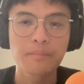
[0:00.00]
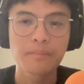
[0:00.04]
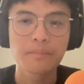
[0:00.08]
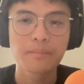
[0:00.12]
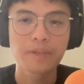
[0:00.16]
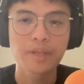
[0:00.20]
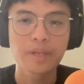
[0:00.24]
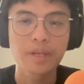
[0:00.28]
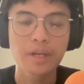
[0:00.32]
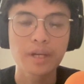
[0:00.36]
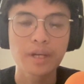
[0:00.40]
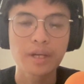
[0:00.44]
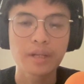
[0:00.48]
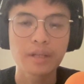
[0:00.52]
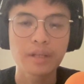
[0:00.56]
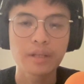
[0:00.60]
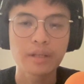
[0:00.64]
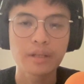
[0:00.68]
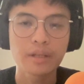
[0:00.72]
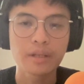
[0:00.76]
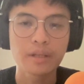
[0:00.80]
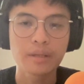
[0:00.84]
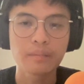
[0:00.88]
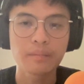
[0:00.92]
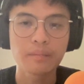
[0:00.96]
that
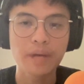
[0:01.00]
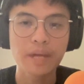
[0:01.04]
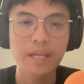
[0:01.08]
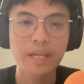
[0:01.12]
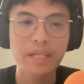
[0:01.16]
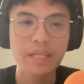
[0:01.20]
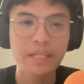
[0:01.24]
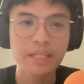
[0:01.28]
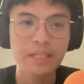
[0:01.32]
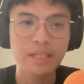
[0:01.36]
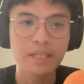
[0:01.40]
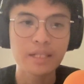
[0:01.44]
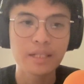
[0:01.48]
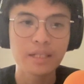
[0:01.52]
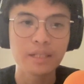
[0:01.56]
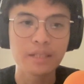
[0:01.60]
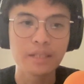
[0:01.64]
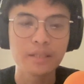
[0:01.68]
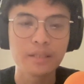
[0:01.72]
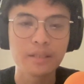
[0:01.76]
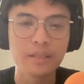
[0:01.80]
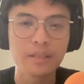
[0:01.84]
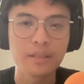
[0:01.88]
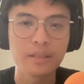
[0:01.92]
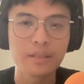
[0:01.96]
I needed
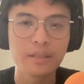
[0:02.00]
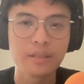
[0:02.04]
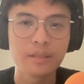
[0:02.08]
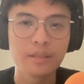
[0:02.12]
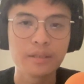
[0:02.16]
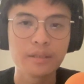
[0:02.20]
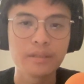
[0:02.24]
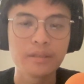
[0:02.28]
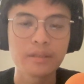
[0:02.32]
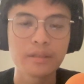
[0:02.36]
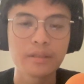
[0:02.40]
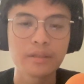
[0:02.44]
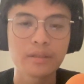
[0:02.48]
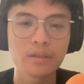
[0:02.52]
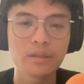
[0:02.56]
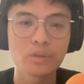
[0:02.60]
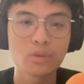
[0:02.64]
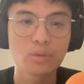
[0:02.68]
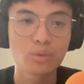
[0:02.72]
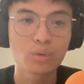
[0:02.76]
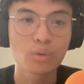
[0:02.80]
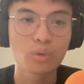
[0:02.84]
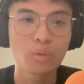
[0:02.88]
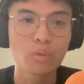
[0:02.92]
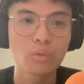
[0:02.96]

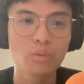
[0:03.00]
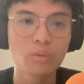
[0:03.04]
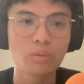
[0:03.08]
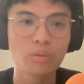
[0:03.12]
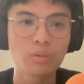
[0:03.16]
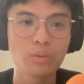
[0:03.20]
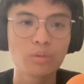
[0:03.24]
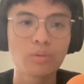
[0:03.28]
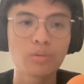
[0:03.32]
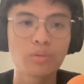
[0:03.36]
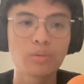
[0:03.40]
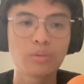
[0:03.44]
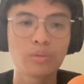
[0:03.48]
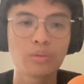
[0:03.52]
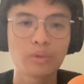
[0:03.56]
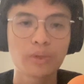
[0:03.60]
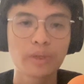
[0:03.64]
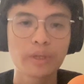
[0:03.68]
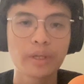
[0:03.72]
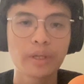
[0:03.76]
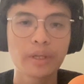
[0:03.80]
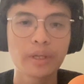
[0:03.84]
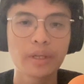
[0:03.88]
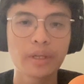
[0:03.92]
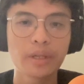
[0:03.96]
to grow,
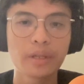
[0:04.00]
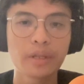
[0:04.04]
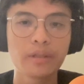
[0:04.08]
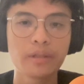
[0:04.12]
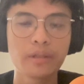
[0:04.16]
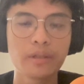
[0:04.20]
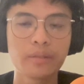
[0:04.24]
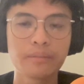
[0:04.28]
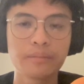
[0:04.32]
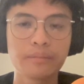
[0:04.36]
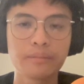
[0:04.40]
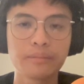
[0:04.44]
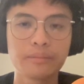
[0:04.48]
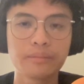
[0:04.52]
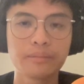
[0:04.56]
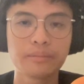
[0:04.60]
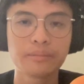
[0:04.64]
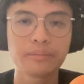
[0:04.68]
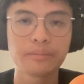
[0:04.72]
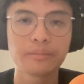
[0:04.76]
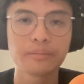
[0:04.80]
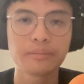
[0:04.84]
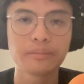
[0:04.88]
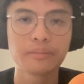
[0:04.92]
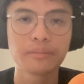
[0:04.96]

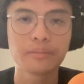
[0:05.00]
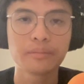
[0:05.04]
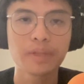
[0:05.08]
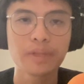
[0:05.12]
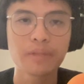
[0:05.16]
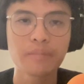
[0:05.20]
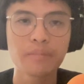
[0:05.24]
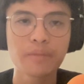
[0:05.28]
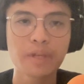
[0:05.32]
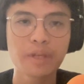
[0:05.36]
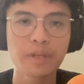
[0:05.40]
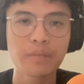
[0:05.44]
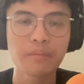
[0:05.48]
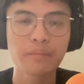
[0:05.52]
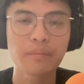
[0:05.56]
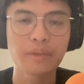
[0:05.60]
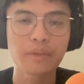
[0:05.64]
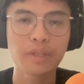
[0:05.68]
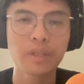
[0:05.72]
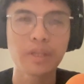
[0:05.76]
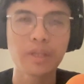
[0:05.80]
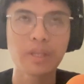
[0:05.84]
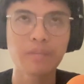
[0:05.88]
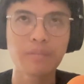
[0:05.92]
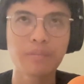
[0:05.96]
and it
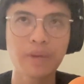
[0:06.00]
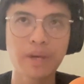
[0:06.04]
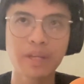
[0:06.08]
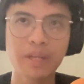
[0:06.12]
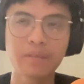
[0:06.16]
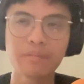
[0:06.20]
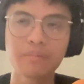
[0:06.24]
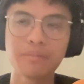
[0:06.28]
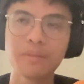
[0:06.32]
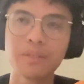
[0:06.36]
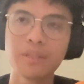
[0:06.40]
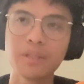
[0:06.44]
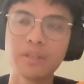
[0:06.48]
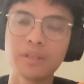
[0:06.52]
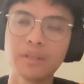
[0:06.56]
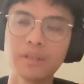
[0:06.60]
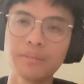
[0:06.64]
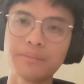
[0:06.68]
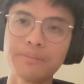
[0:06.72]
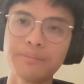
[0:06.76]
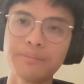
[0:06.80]
might be